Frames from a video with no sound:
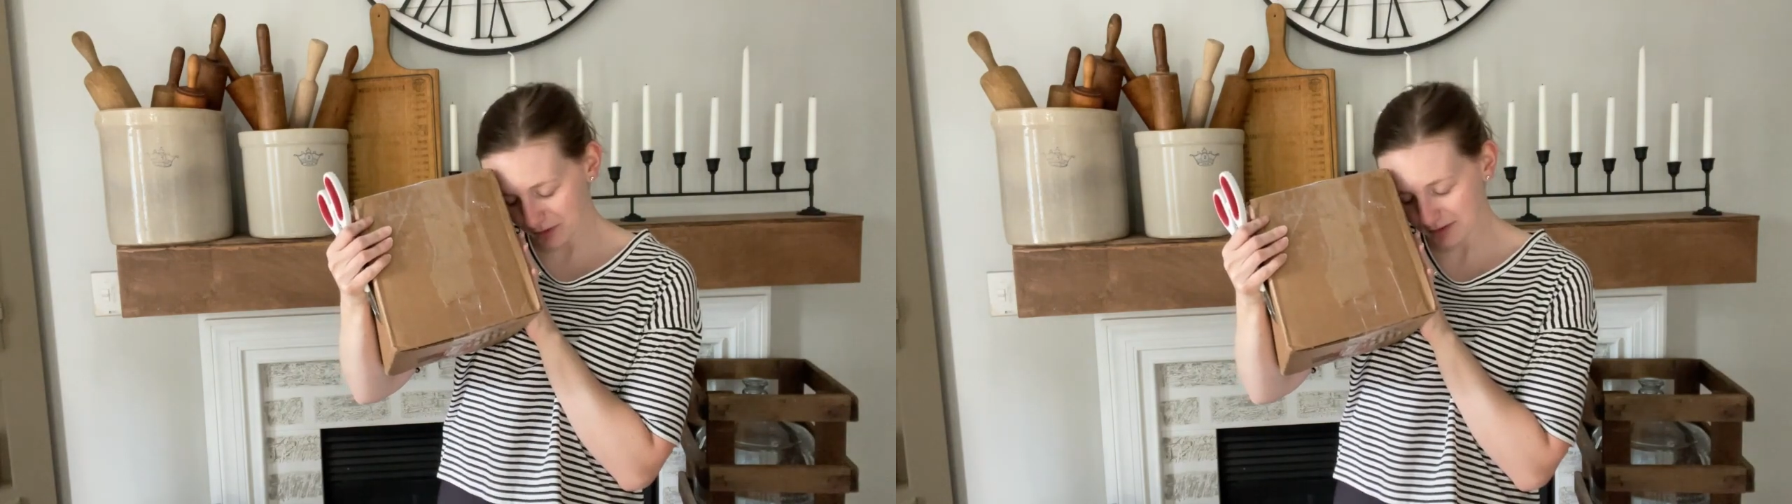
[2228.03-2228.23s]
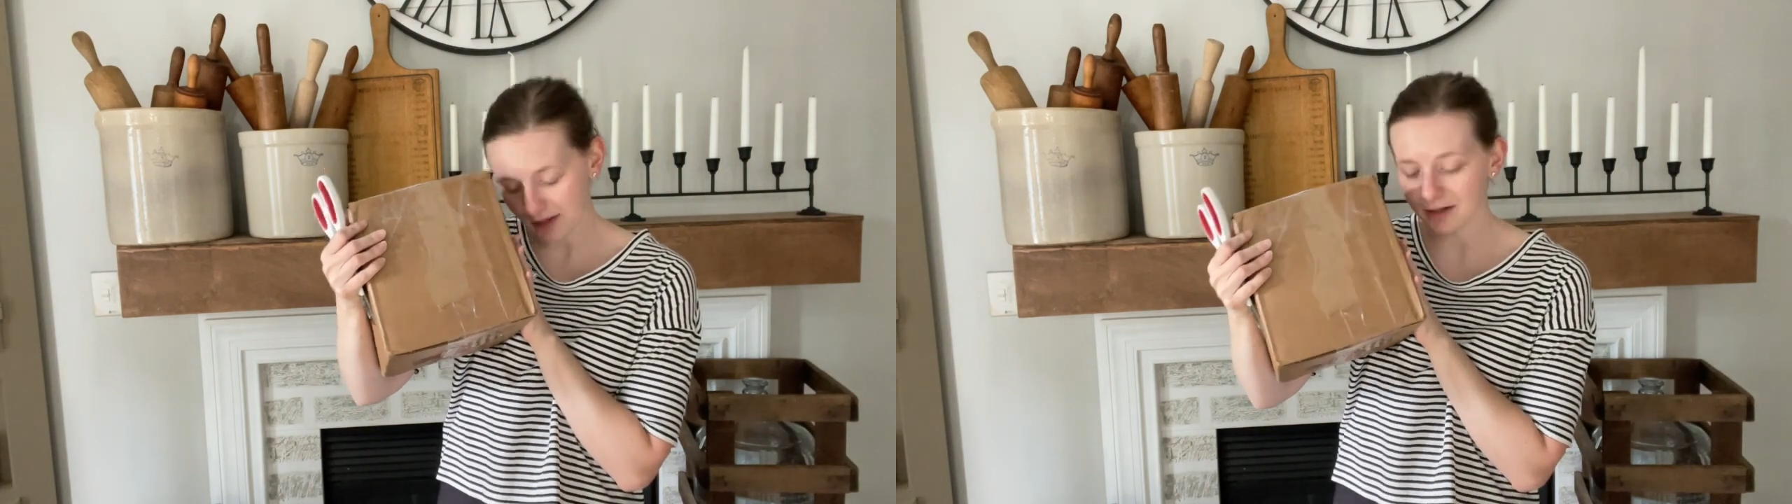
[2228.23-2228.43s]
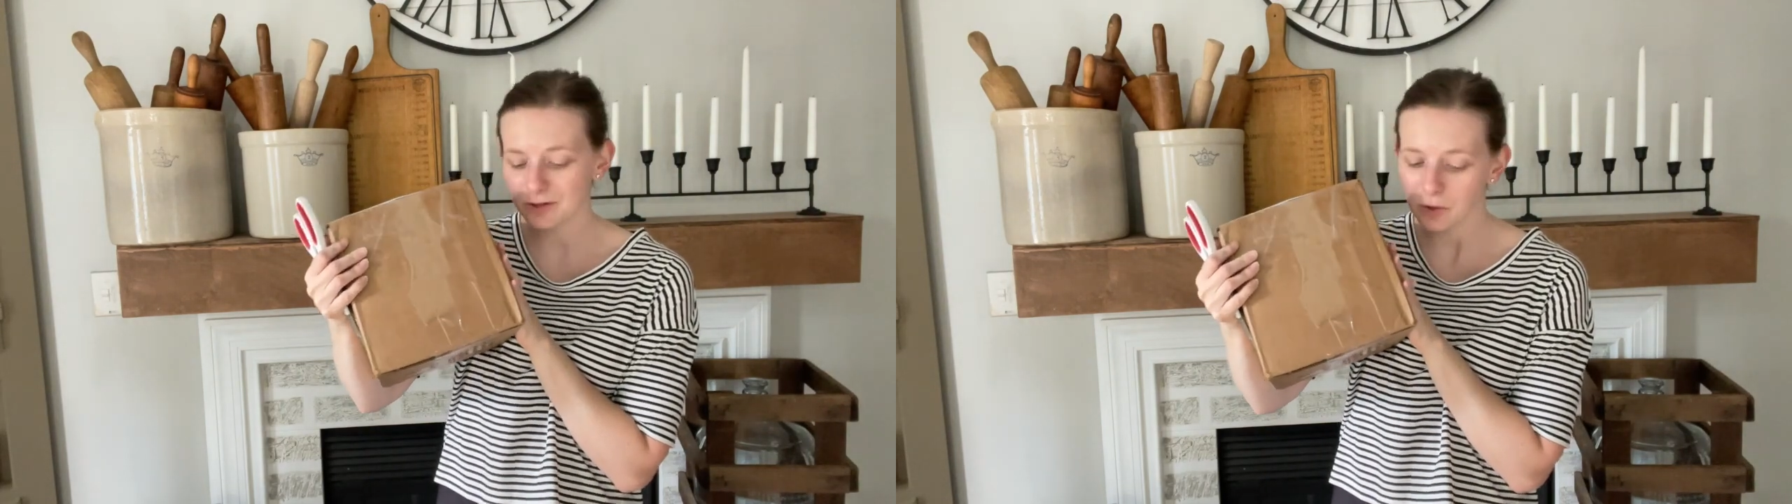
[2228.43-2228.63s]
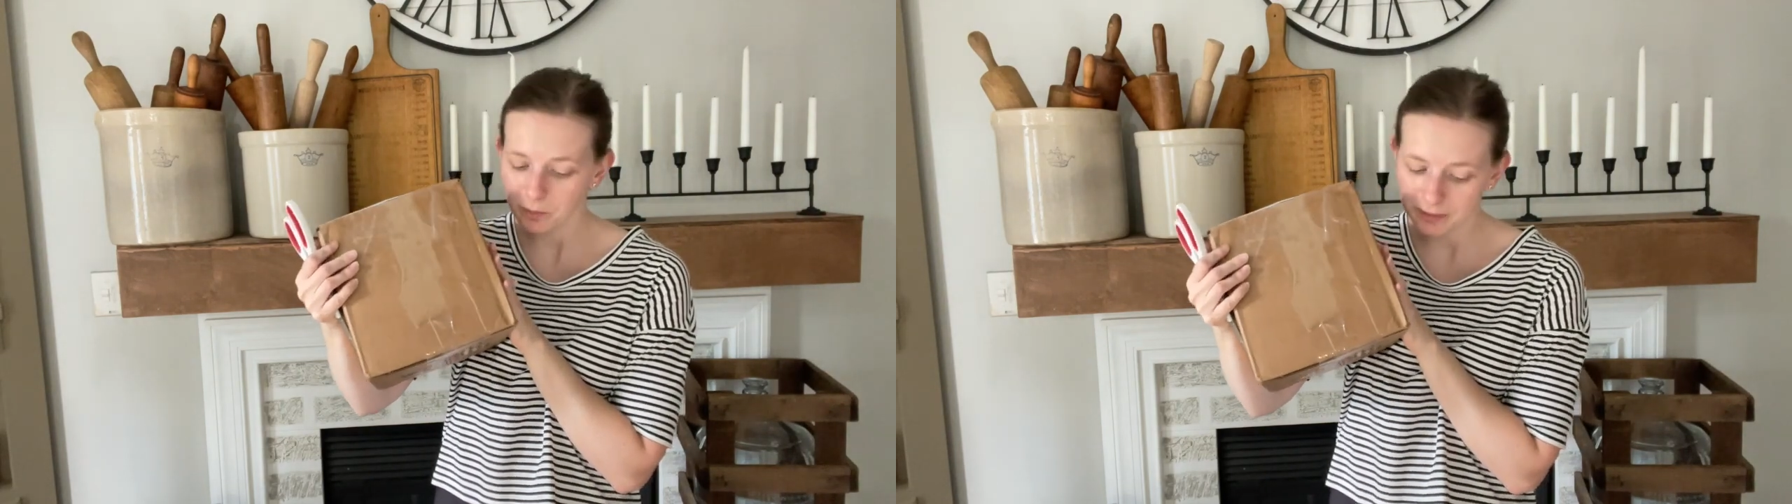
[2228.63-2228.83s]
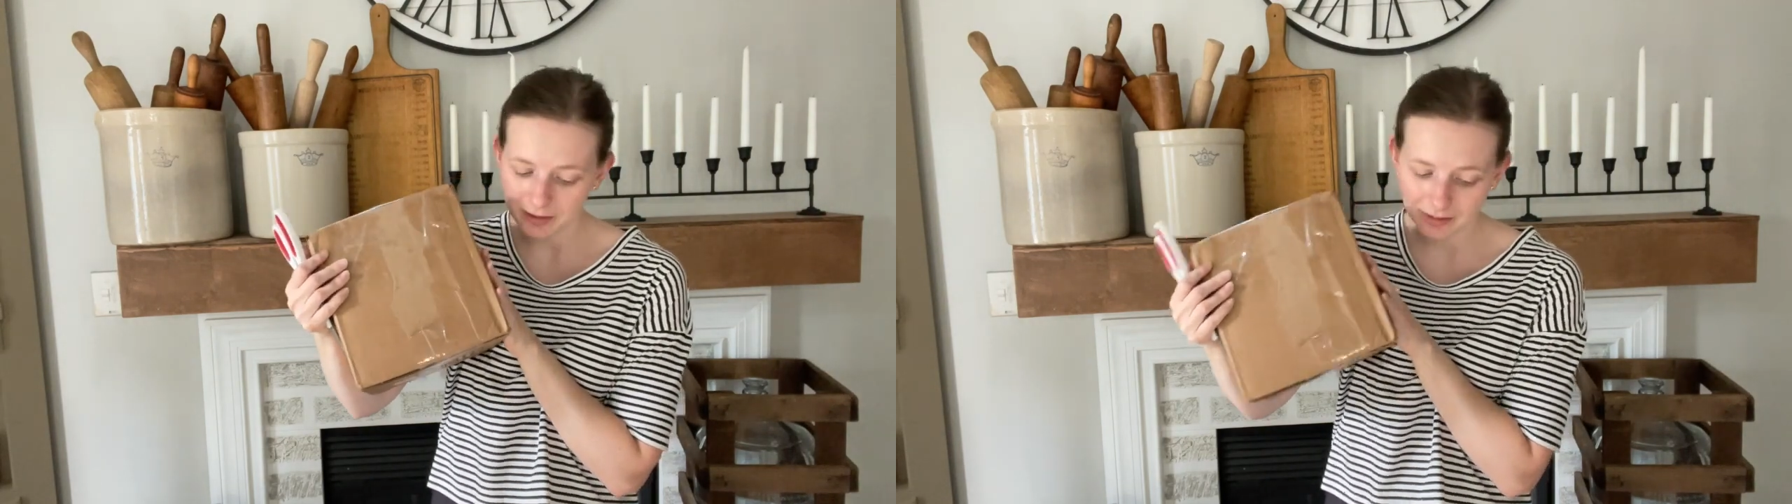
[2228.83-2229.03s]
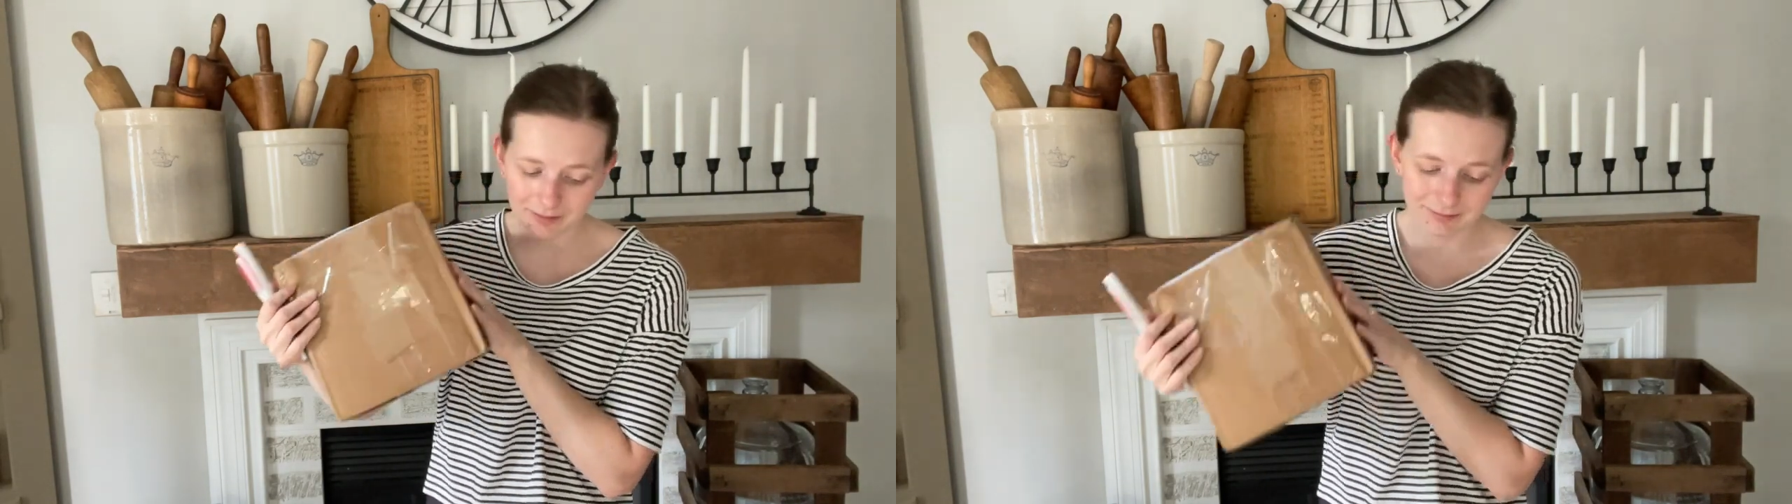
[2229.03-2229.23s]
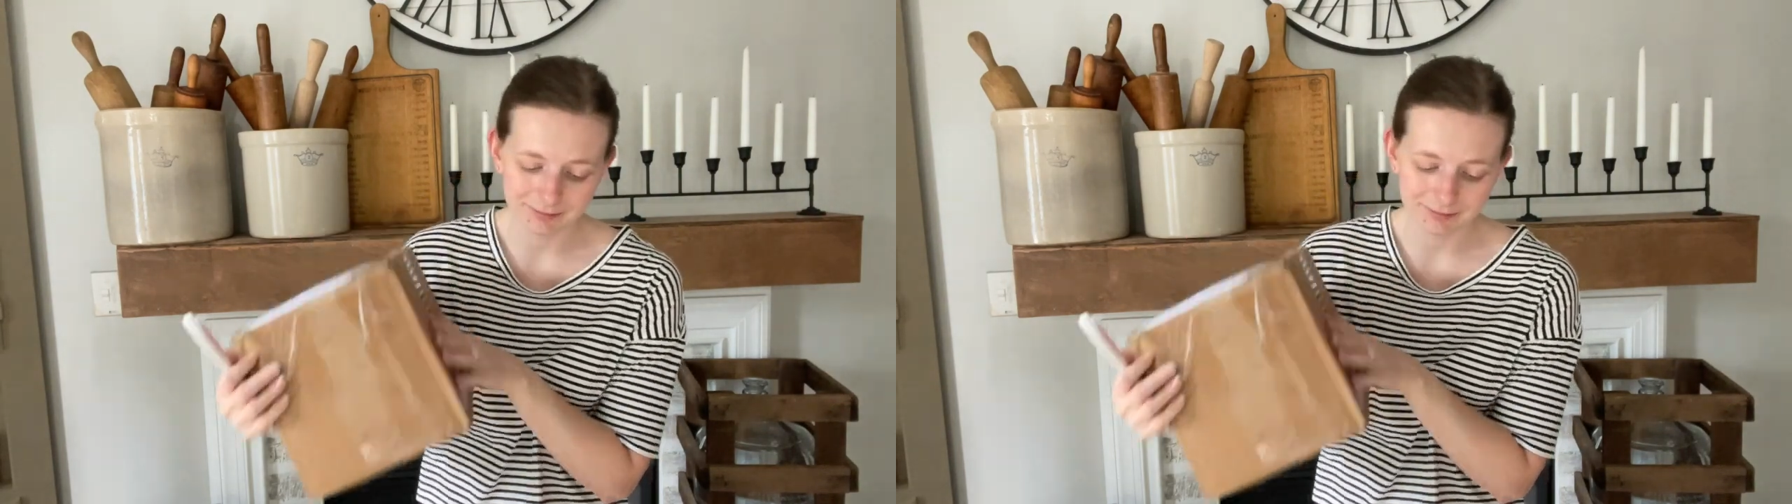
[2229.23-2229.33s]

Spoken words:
excited to open it.